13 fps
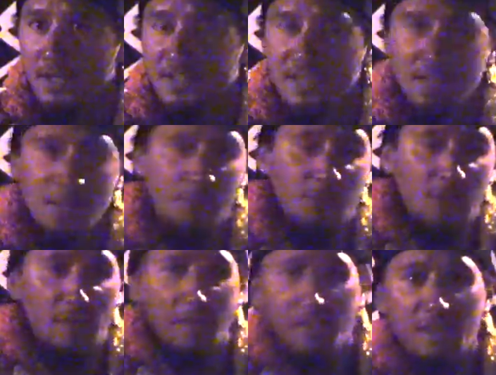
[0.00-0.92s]
Send them to
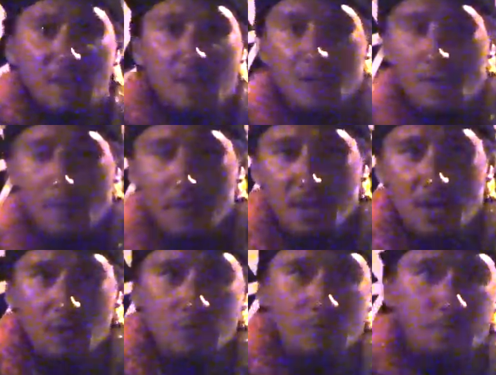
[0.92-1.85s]
Nawahi and
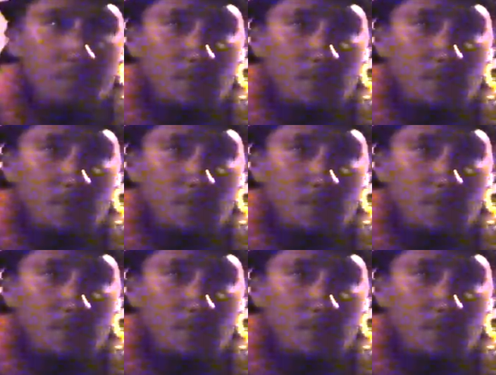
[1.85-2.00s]
Kamakau.